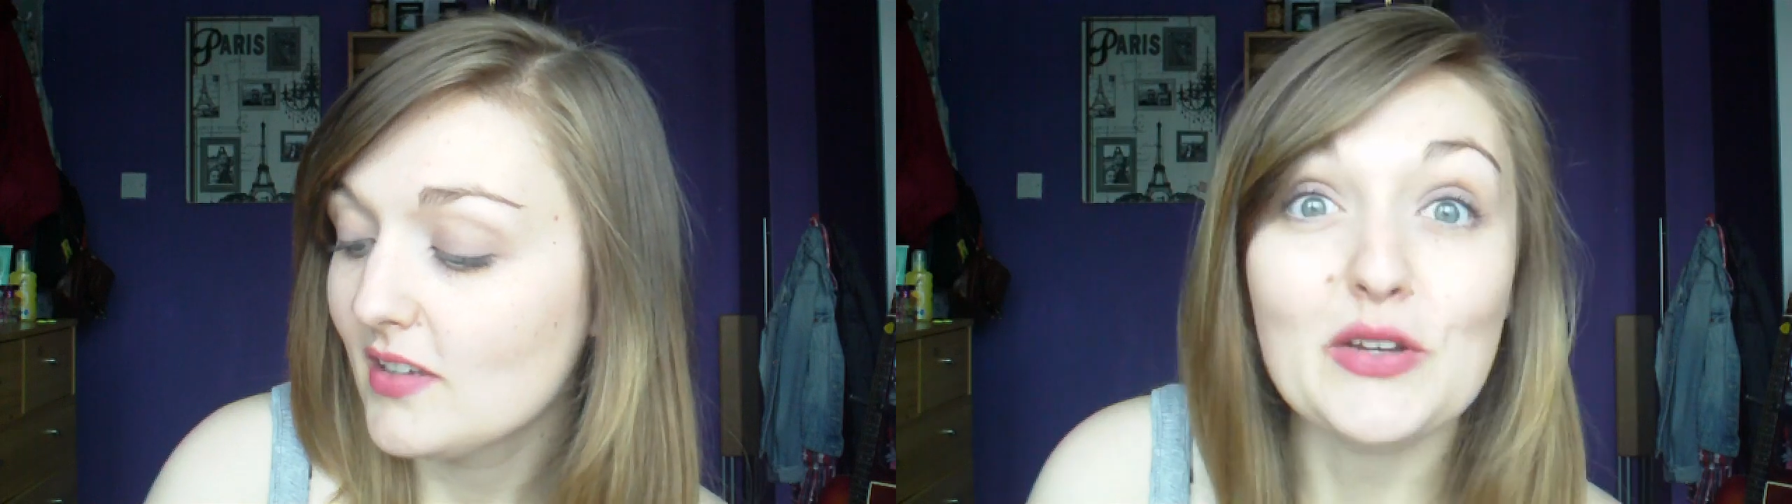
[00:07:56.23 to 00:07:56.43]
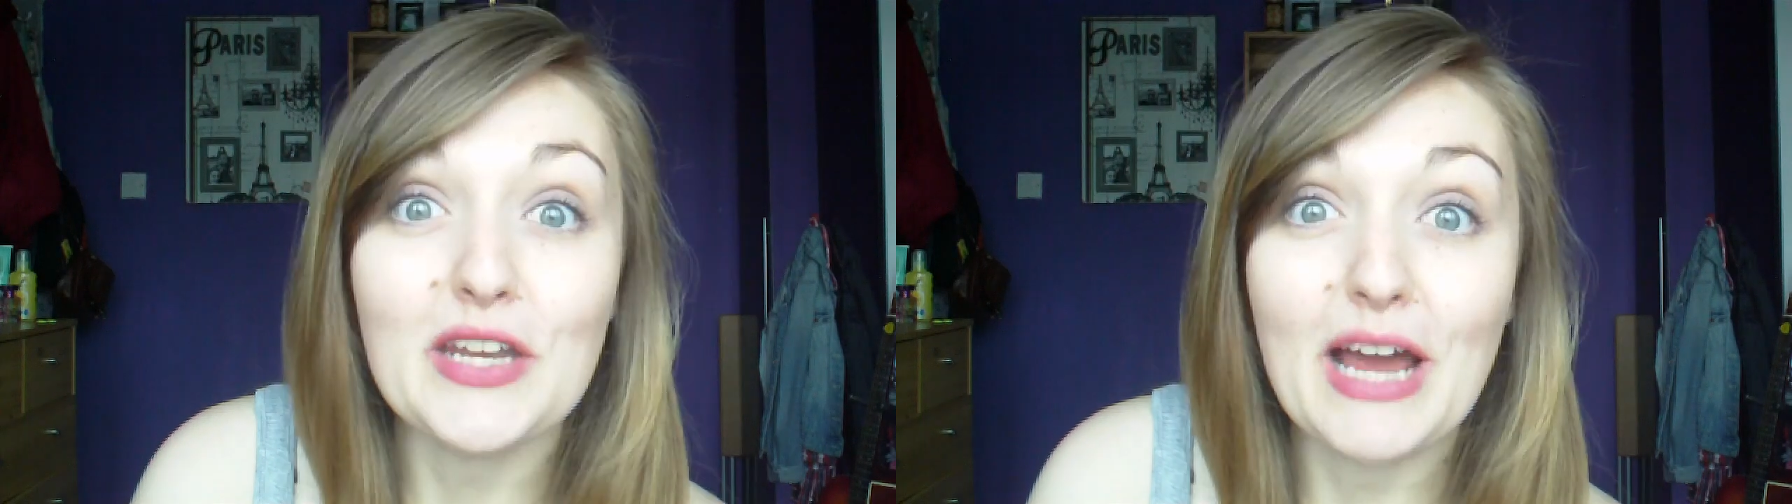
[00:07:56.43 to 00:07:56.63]

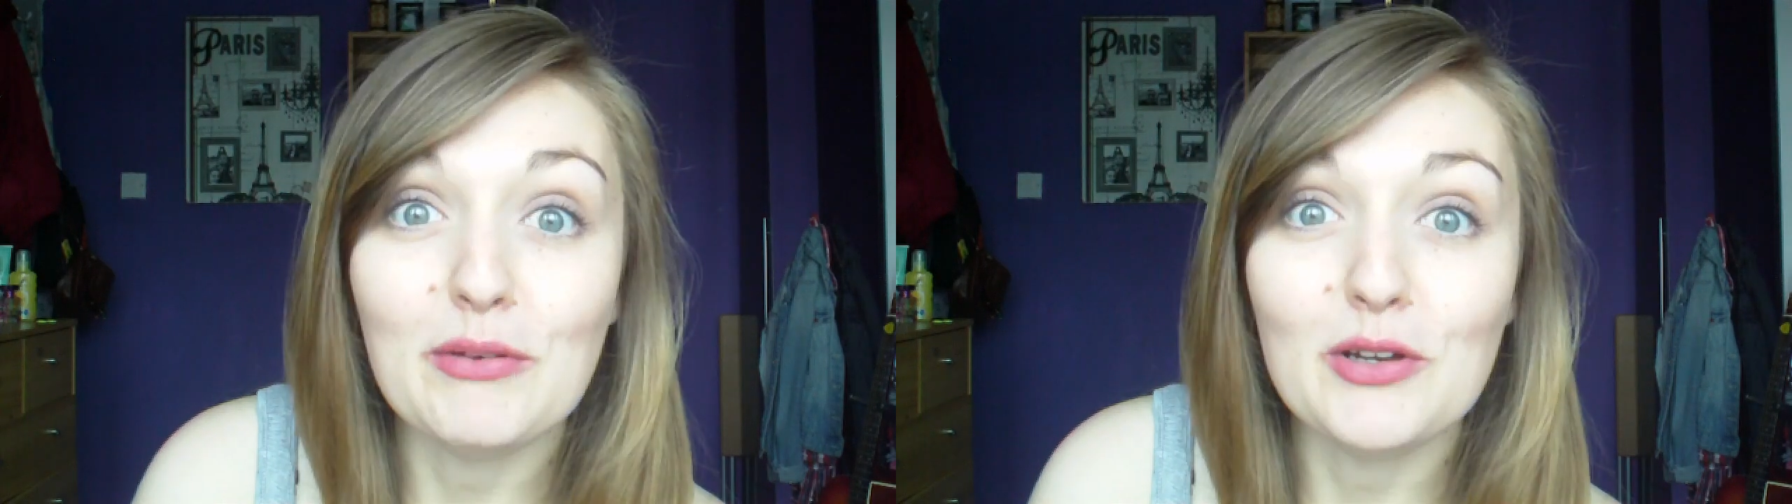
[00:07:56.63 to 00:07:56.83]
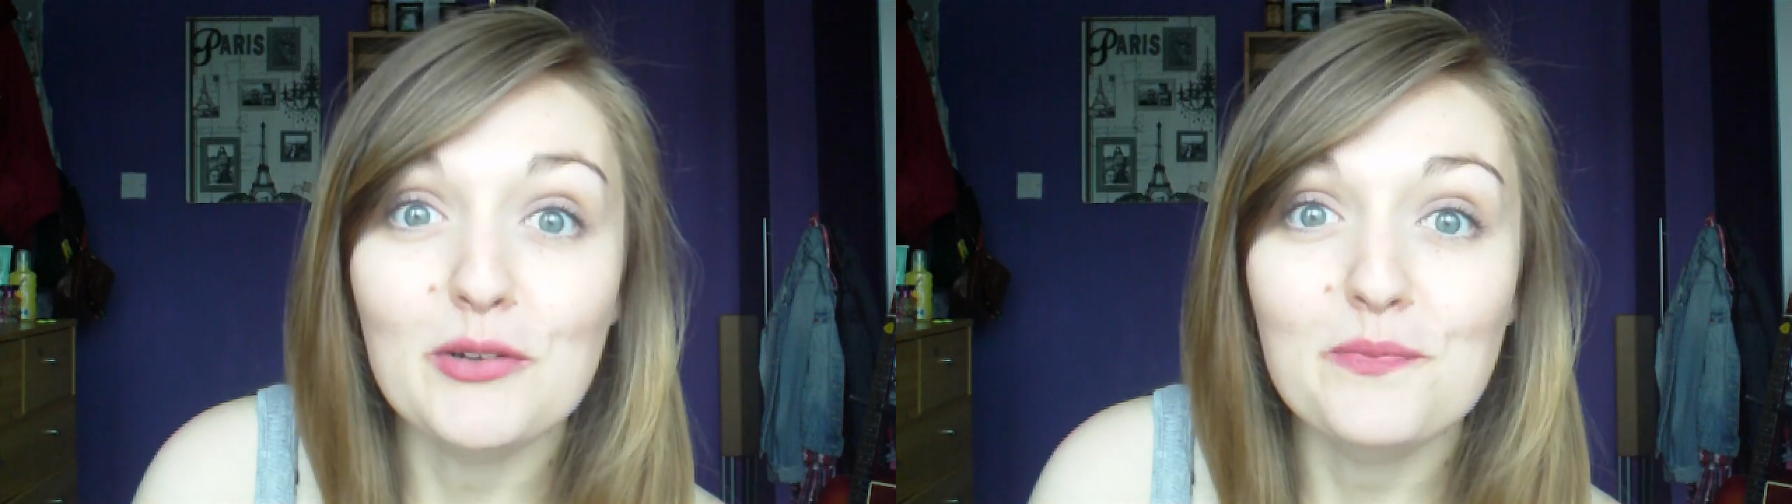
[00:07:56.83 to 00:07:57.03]
It's only an
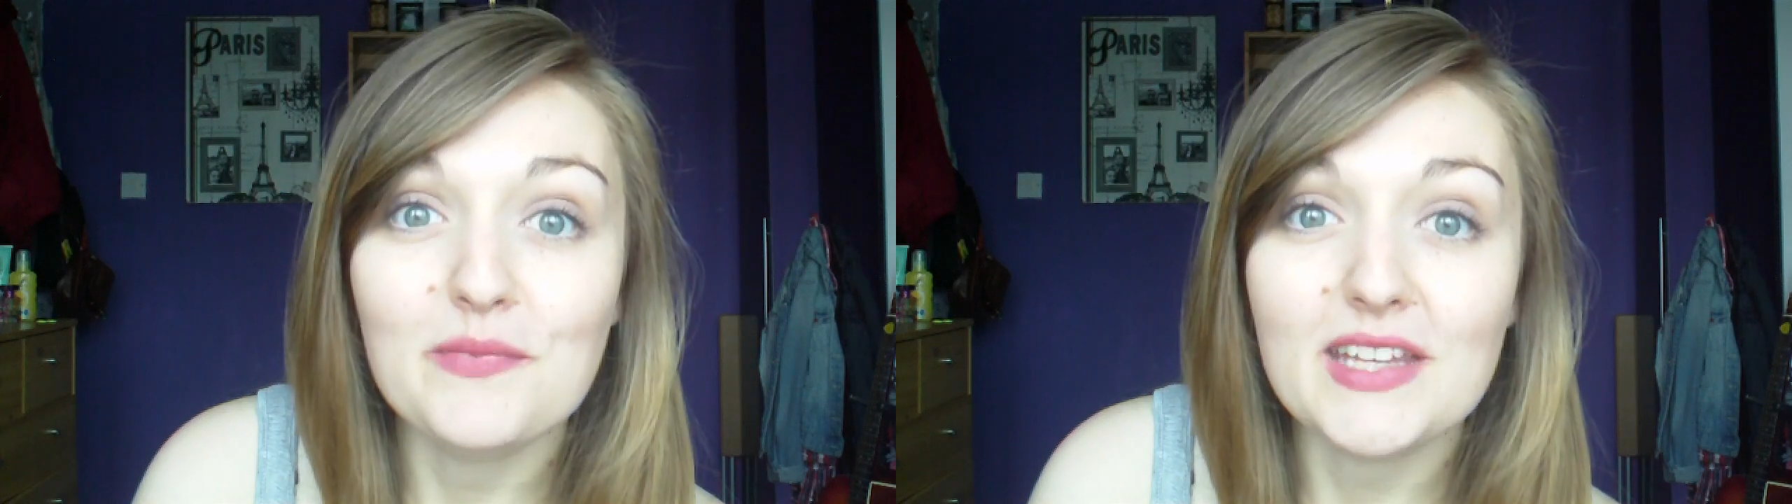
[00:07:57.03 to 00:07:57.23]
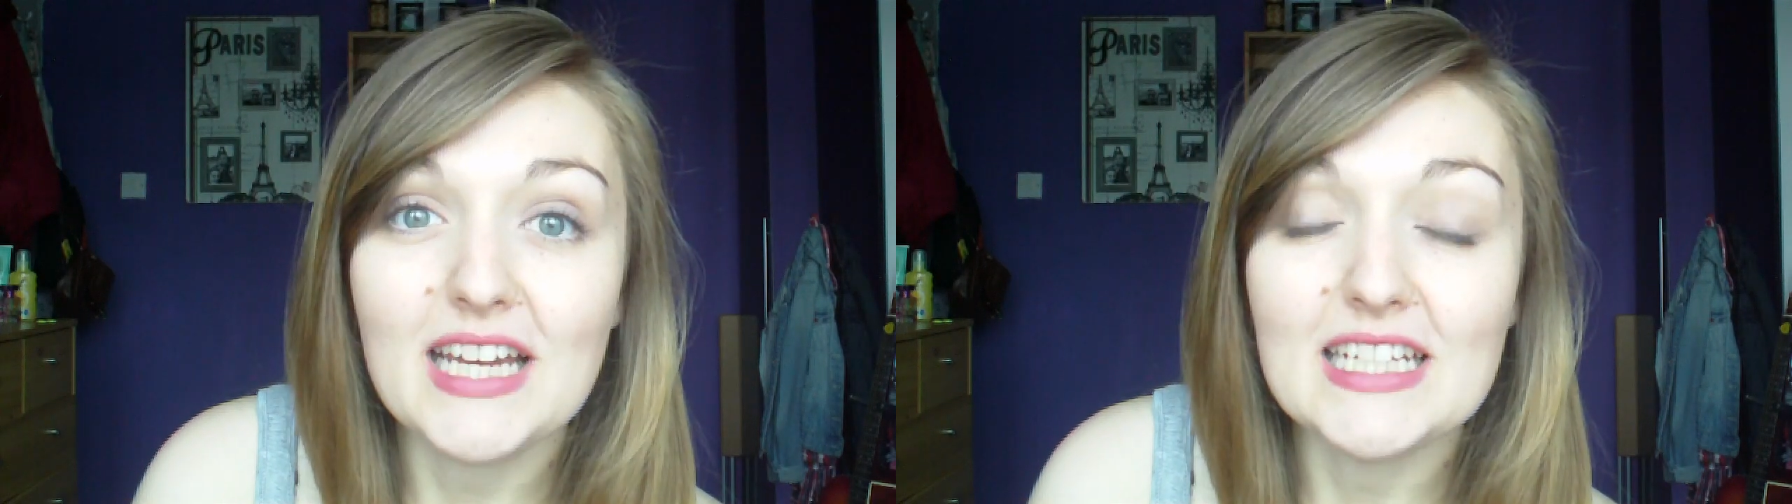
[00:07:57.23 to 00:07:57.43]
hour
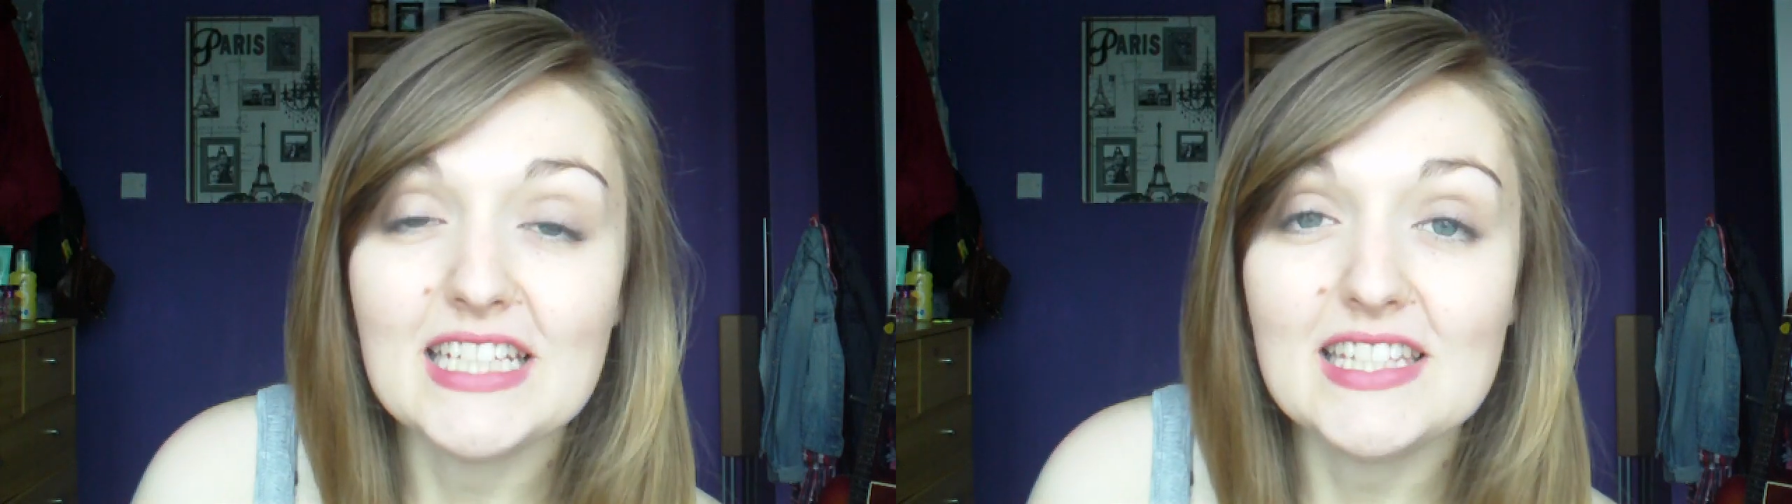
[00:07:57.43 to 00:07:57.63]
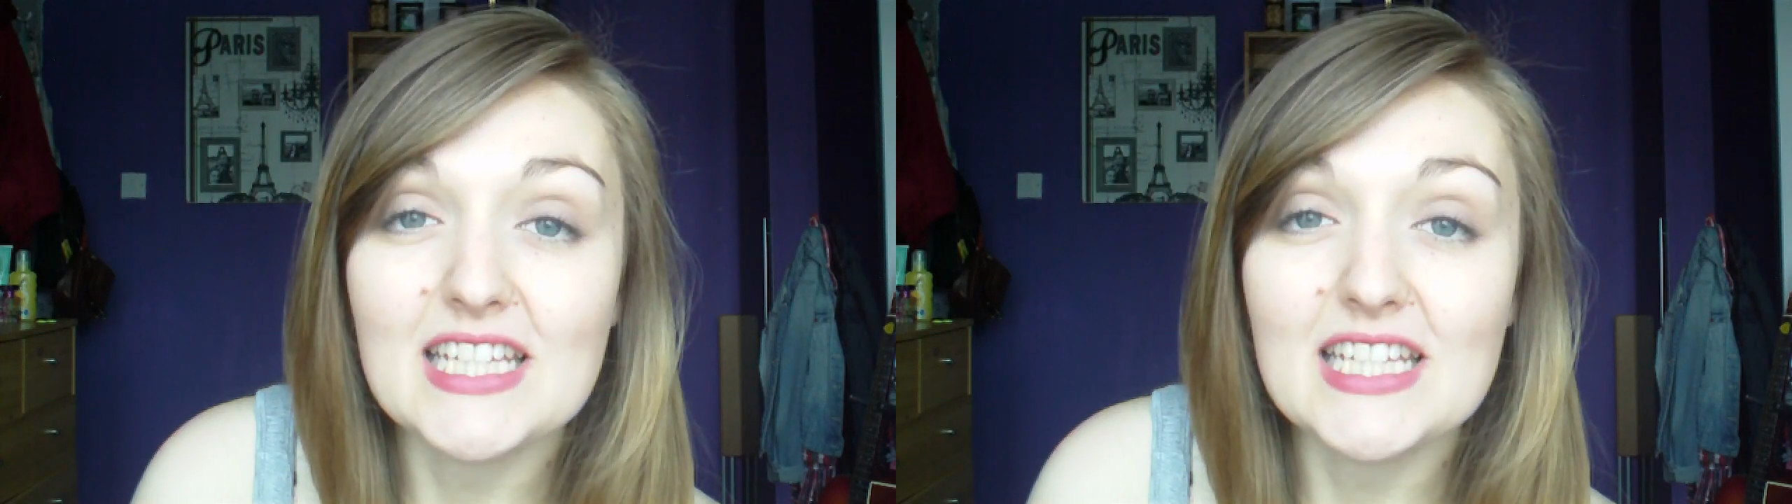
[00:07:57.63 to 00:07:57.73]
long and